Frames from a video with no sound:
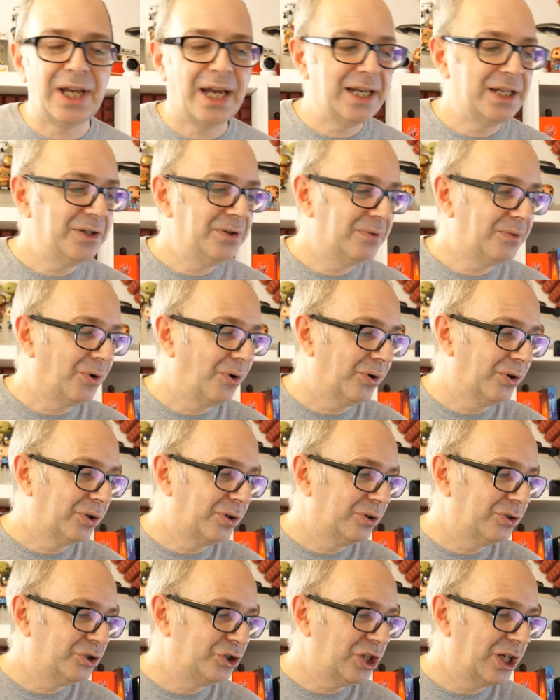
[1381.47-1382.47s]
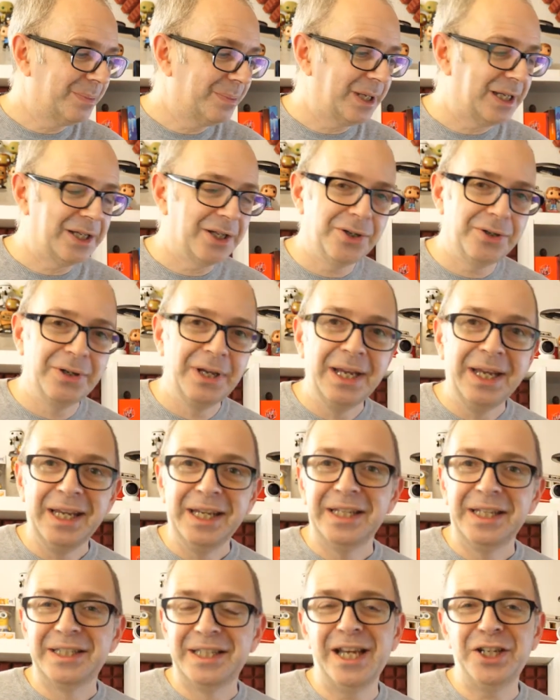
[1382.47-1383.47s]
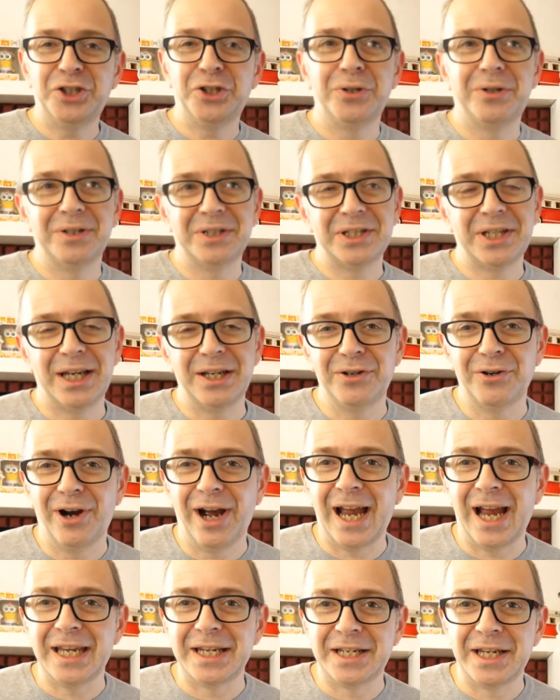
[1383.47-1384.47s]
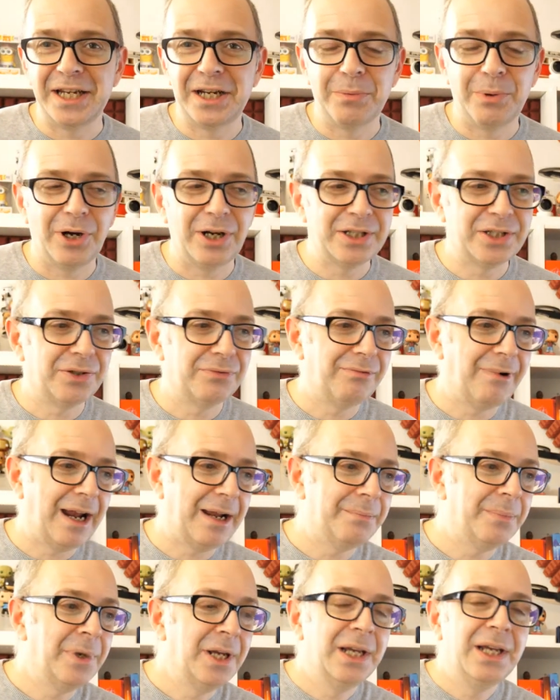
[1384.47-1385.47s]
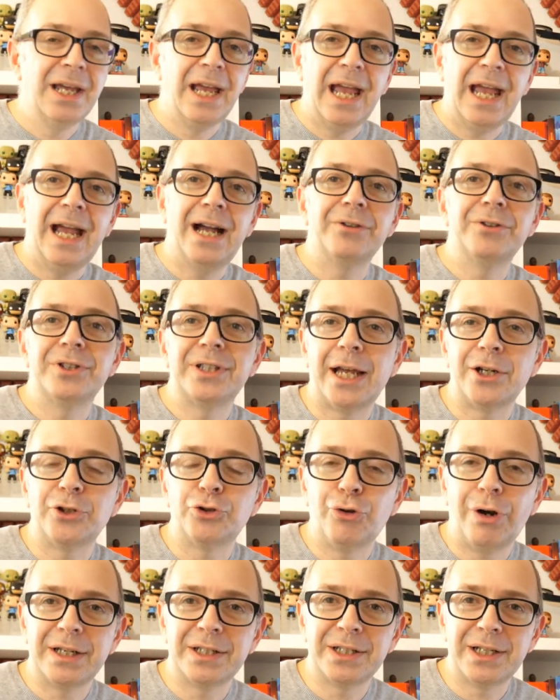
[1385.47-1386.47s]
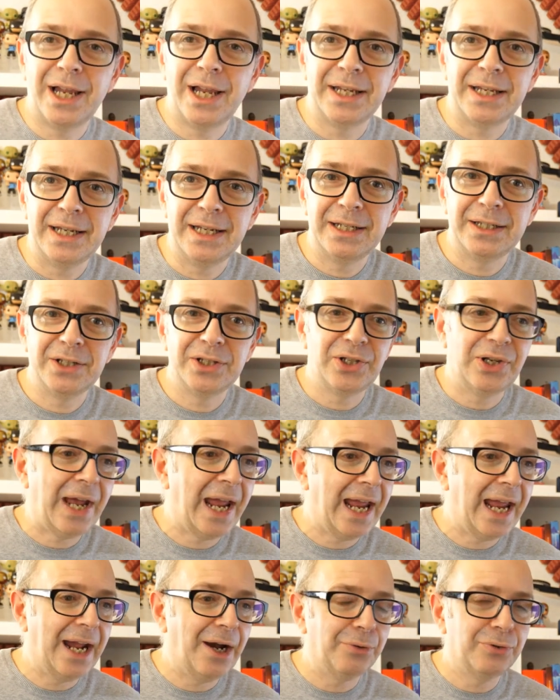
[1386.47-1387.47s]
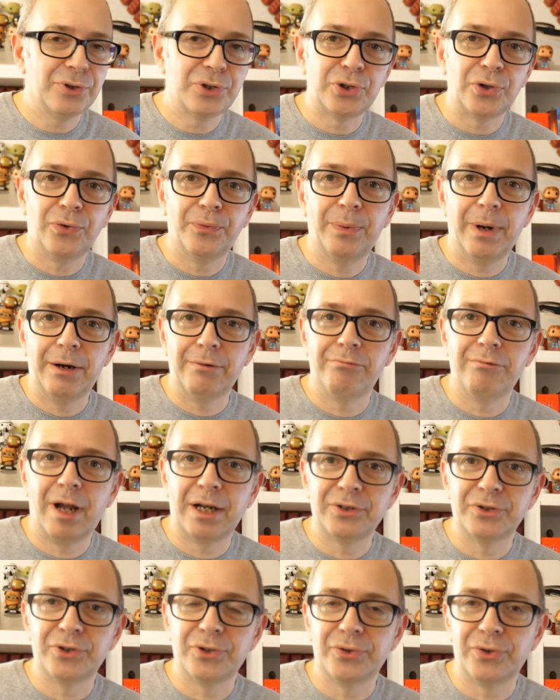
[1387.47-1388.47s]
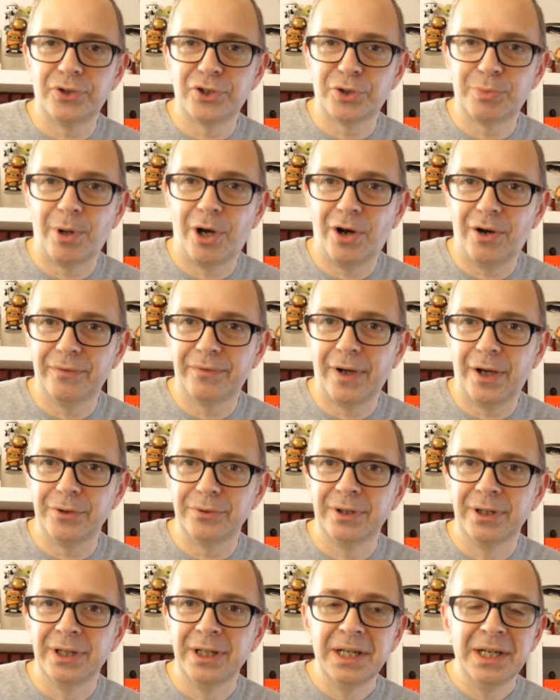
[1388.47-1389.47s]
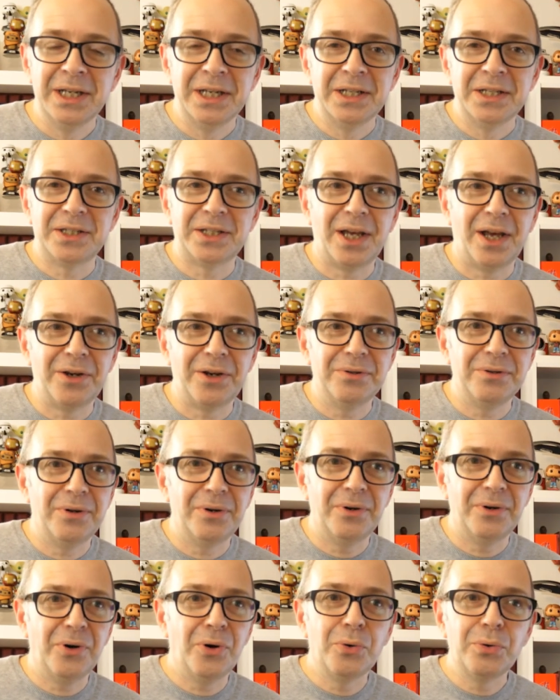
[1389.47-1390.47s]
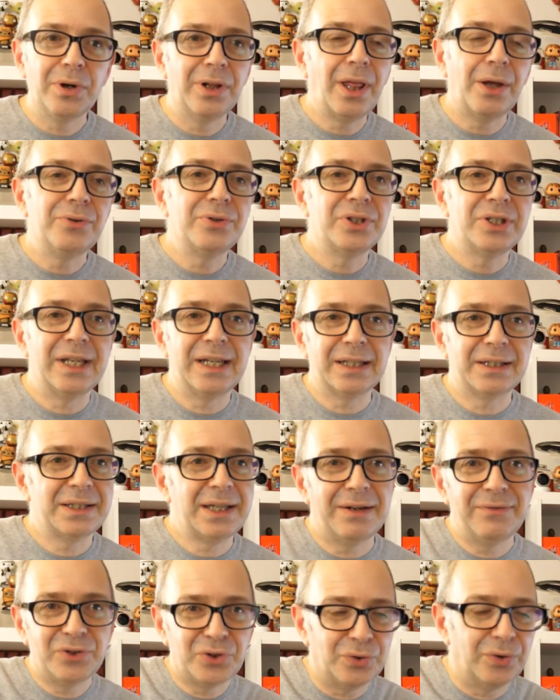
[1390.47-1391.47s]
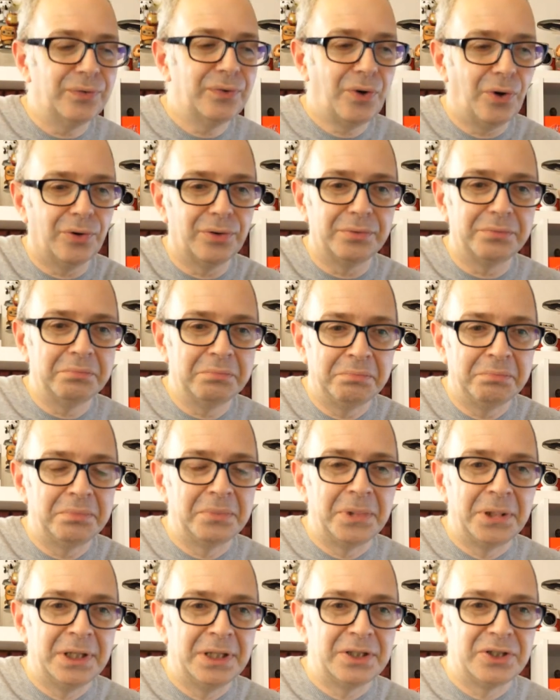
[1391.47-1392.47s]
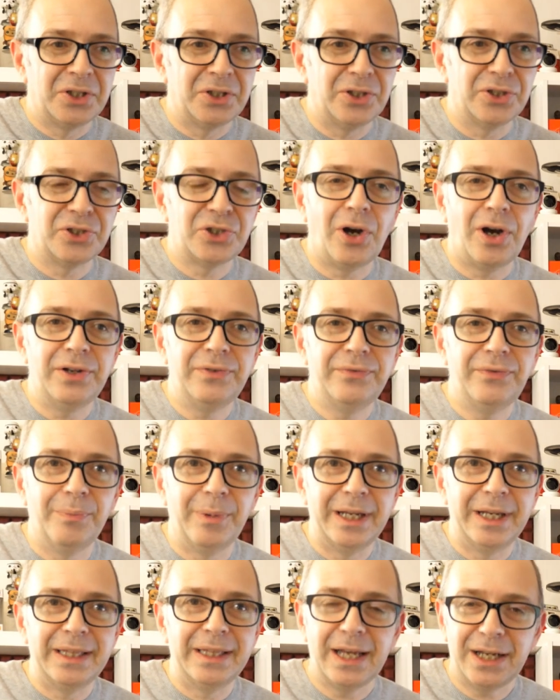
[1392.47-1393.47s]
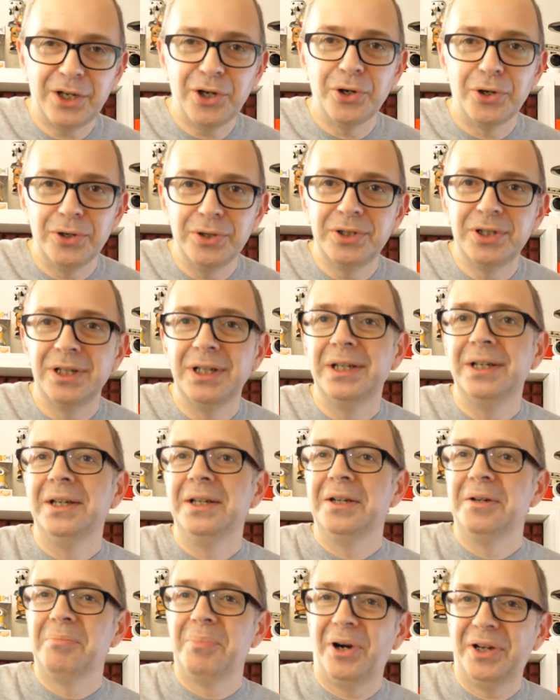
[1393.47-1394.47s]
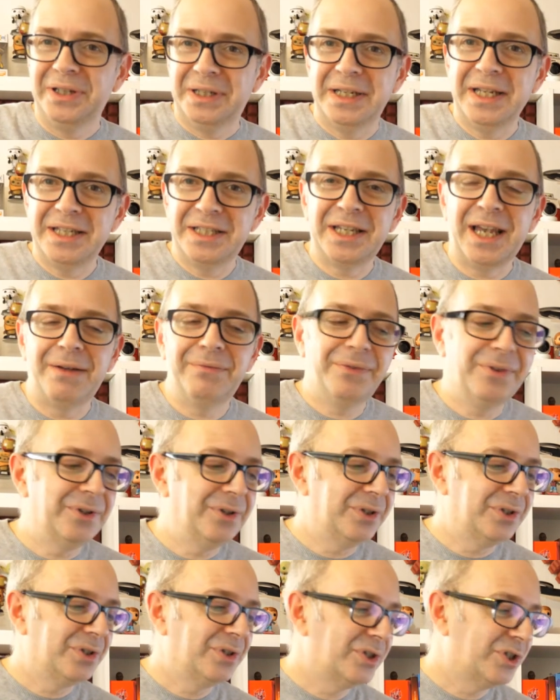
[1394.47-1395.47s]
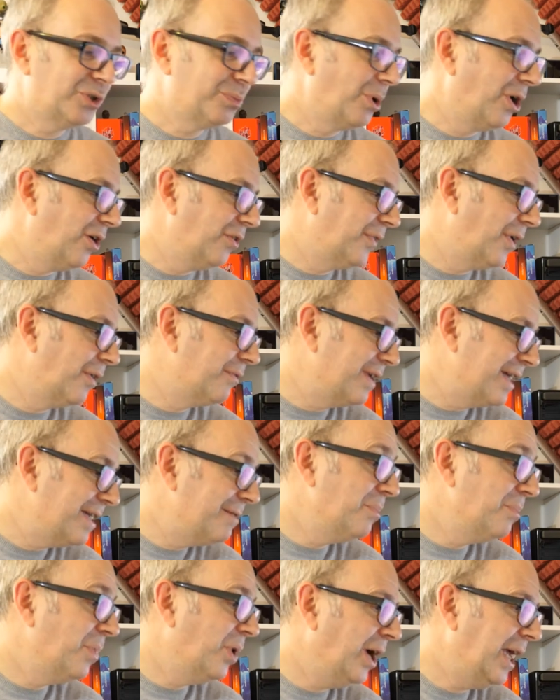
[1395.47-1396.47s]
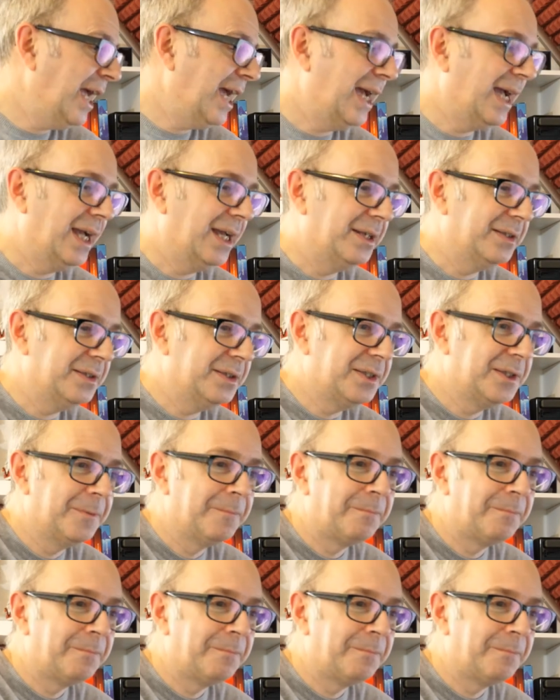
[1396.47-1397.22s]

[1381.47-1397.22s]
you've got a good G P U. Yes, you can say you've got eight gigabytes of RAM. How does that translate into how the software runs on the smartphone? So all of those things, they've sort of gone to the side for me. They're good, but I need to have the, the smartphone in my hands